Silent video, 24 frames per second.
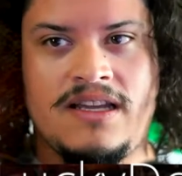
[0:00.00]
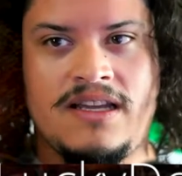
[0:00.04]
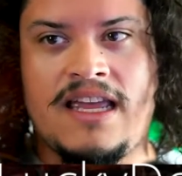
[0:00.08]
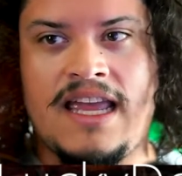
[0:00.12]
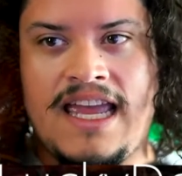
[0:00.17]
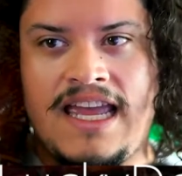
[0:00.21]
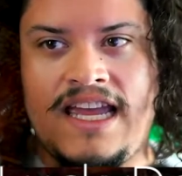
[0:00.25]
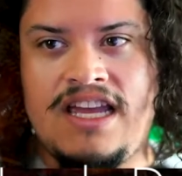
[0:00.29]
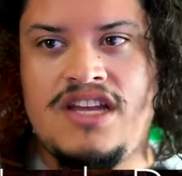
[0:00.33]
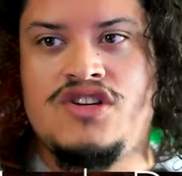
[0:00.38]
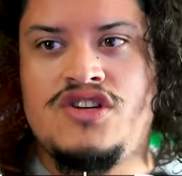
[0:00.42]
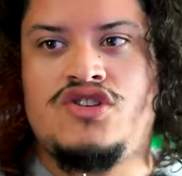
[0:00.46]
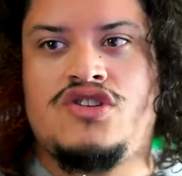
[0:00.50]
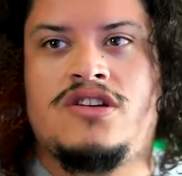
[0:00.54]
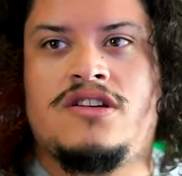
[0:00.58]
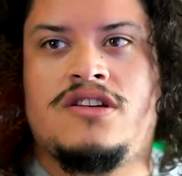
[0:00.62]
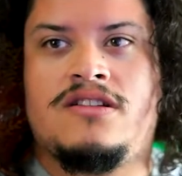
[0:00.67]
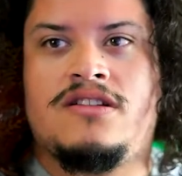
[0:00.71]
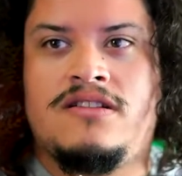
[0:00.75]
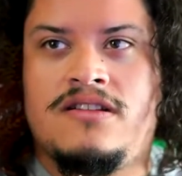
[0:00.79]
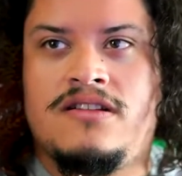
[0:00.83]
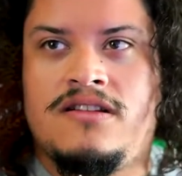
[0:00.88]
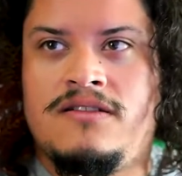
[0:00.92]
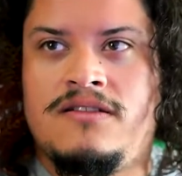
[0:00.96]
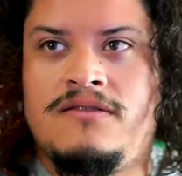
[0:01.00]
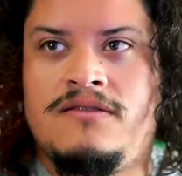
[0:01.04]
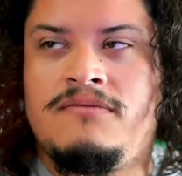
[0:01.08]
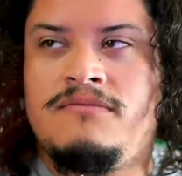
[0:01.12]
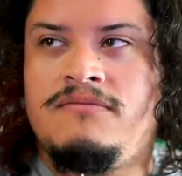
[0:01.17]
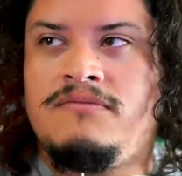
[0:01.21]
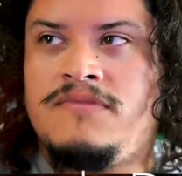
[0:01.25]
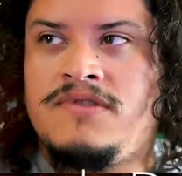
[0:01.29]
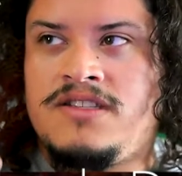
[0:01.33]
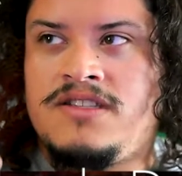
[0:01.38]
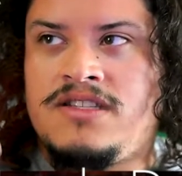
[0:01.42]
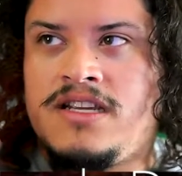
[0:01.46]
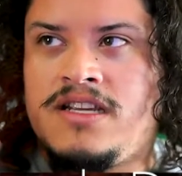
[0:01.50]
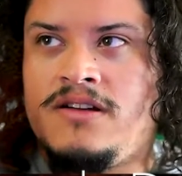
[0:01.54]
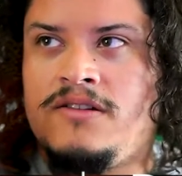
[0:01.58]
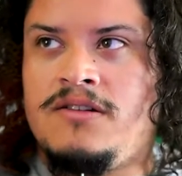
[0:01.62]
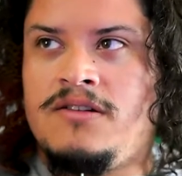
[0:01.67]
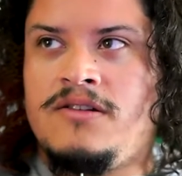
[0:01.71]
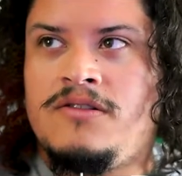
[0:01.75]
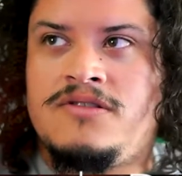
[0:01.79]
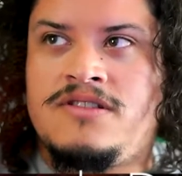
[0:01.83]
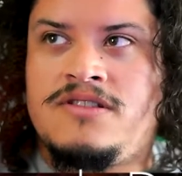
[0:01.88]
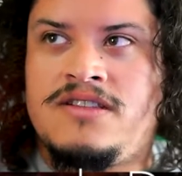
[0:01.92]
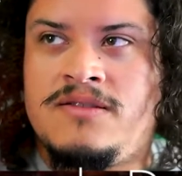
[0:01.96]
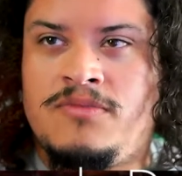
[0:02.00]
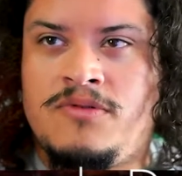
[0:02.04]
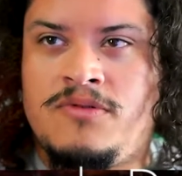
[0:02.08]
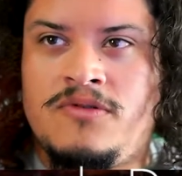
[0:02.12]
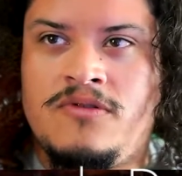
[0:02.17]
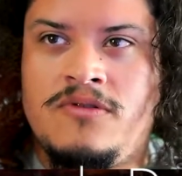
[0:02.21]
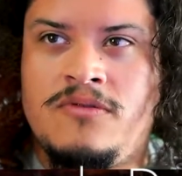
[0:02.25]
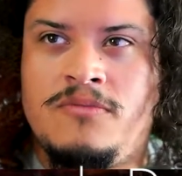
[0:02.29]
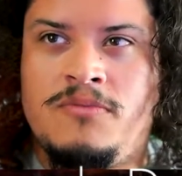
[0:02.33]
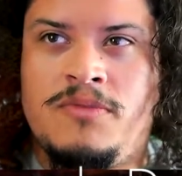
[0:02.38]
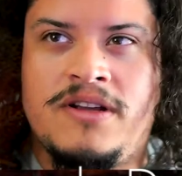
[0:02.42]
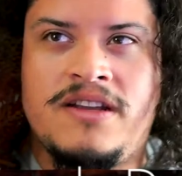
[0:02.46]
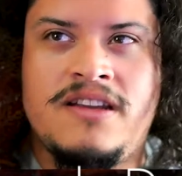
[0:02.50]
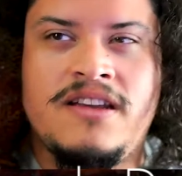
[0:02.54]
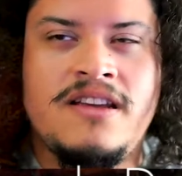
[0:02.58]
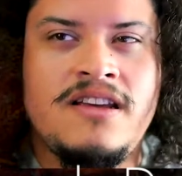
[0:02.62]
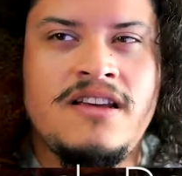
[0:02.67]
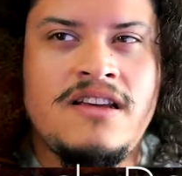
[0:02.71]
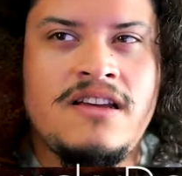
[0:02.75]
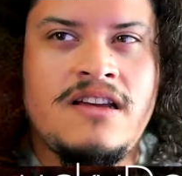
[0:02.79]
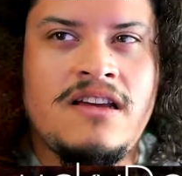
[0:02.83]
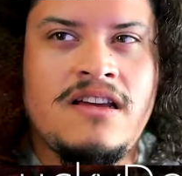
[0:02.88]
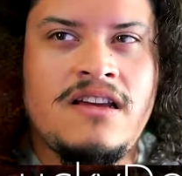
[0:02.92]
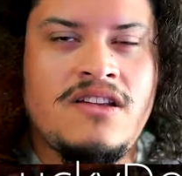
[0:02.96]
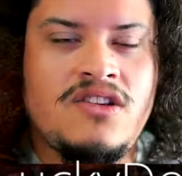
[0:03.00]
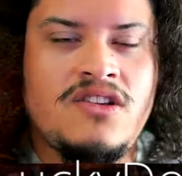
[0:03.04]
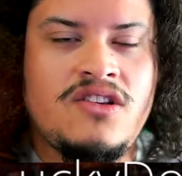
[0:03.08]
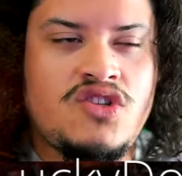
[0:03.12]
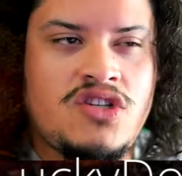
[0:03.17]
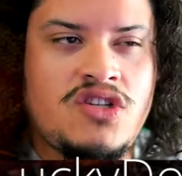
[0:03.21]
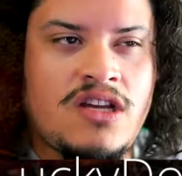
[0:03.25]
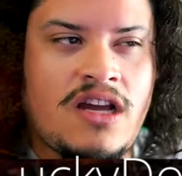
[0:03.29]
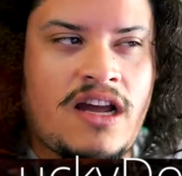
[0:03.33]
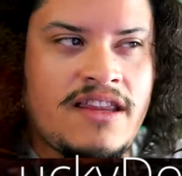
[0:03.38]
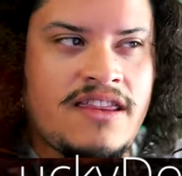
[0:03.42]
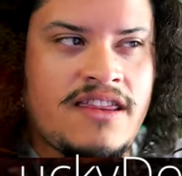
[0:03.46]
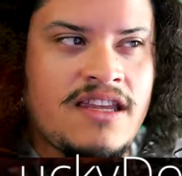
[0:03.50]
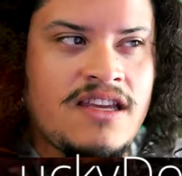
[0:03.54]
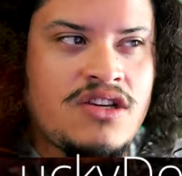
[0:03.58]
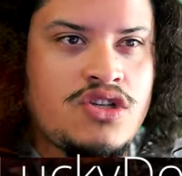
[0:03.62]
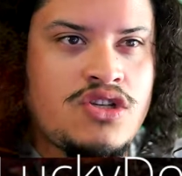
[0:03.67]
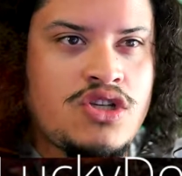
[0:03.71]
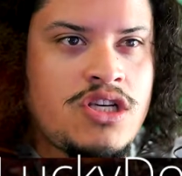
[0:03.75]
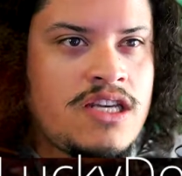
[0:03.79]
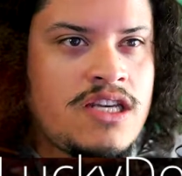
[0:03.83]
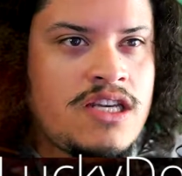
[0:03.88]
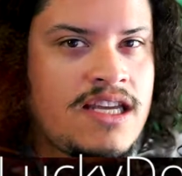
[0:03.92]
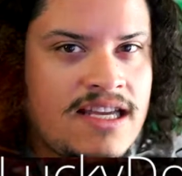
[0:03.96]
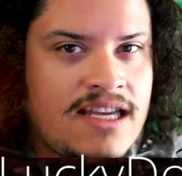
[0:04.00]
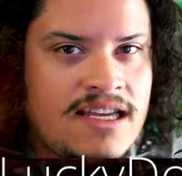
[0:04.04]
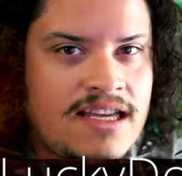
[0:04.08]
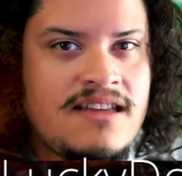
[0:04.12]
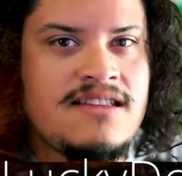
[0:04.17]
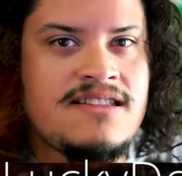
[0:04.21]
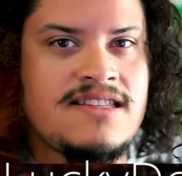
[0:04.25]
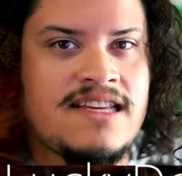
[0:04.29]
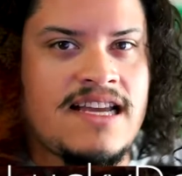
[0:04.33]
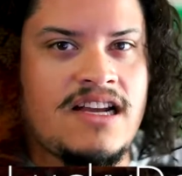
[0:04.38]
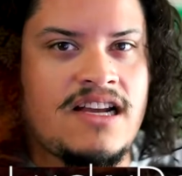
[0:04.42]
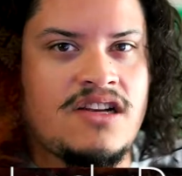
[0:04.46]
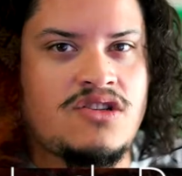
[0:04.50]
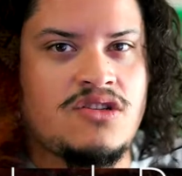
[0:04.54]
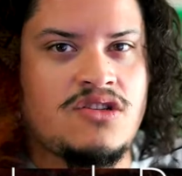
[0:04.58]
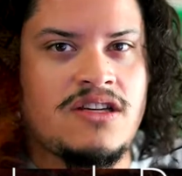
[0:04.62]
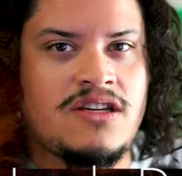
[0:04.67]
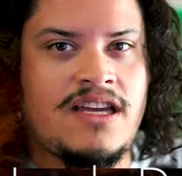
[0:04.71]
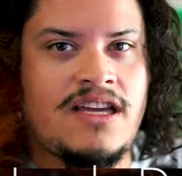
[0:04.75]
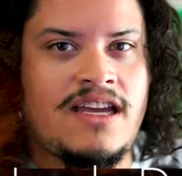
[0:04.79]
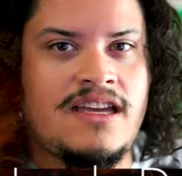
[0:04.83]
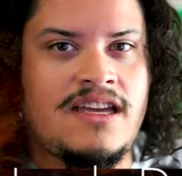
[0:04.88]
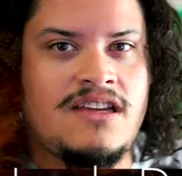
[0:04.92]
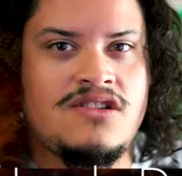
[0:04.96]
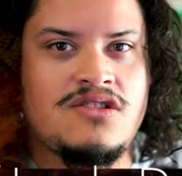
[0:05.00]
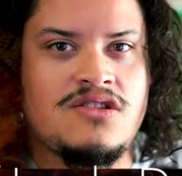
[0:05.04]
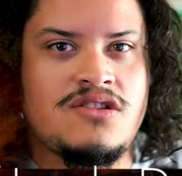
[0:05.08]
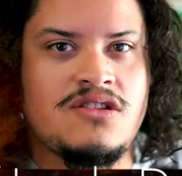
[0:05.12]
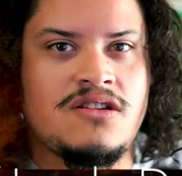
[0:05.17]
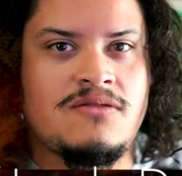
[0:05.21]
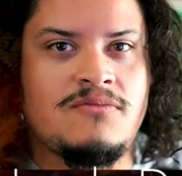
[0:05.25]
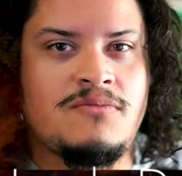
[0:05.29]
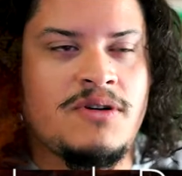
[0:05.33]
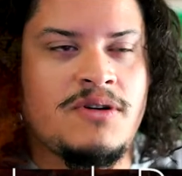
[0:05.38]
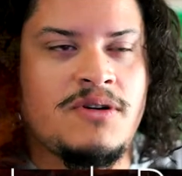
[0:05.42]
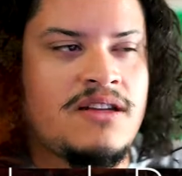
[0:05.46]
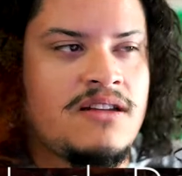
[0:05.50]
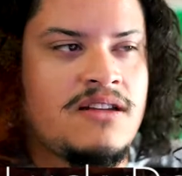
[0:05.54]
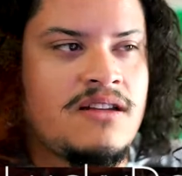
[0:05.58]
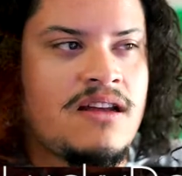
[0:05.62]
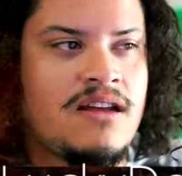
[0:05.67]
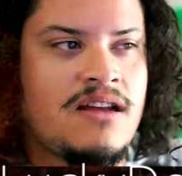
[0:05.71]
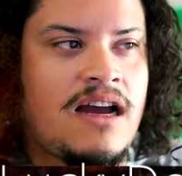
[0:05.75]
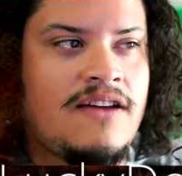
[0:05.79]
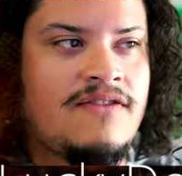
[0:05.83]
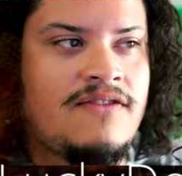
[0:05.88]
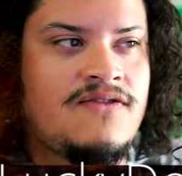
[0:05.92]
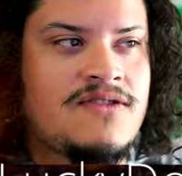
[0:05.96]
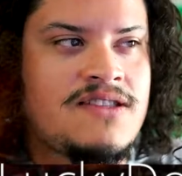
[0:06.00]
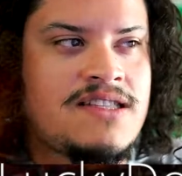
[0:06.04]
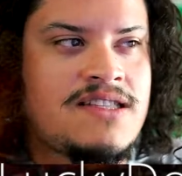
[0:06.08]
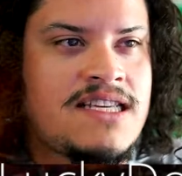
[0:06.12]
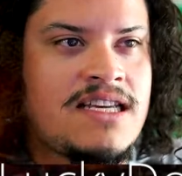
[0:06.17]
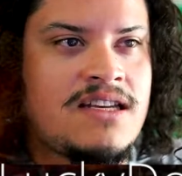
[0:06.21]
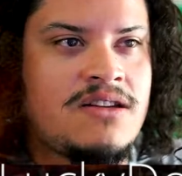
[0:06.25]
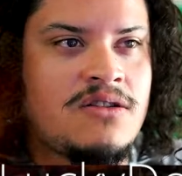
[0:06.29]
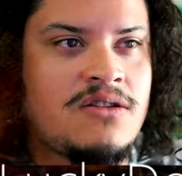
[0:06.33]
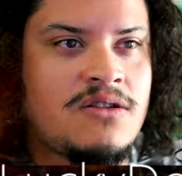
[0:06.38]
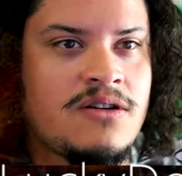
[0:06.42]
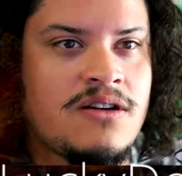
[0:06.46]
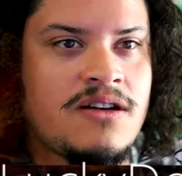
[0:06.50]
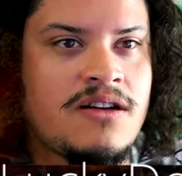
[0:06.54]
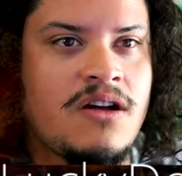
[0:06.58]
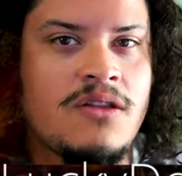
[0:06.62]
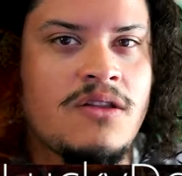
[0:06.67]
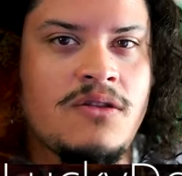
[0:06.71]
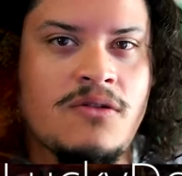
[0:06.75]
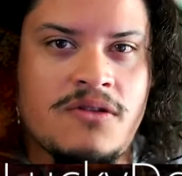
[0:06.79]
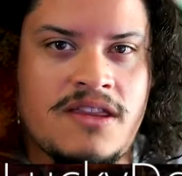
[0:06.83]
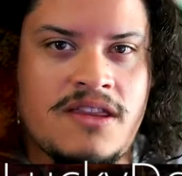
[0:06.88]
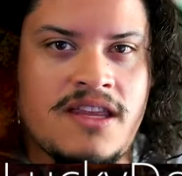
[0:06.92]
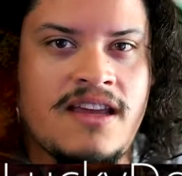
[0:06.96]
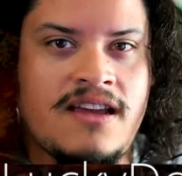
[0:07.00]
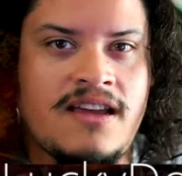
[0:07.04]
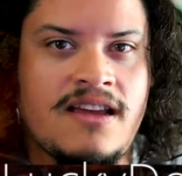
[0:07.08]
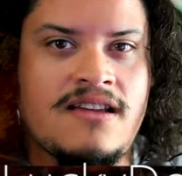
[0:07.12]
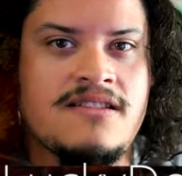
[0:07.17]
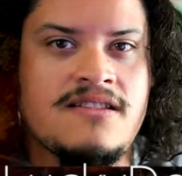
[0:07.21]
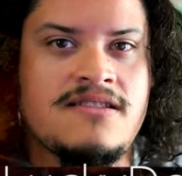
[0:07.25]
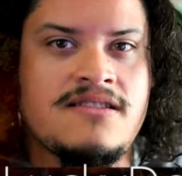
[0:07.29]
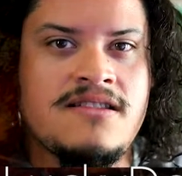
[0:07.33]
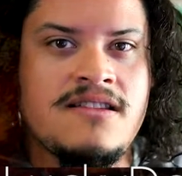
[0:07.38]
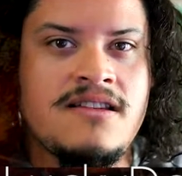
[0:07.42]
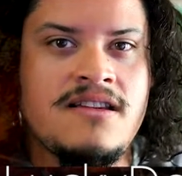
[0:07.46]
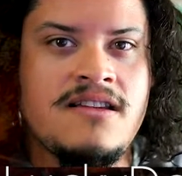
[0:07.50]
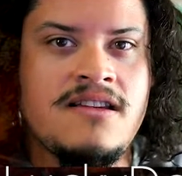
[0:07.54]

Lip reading: Asian stereotypical, but I think she is actually Asian, but I've seen her in other things.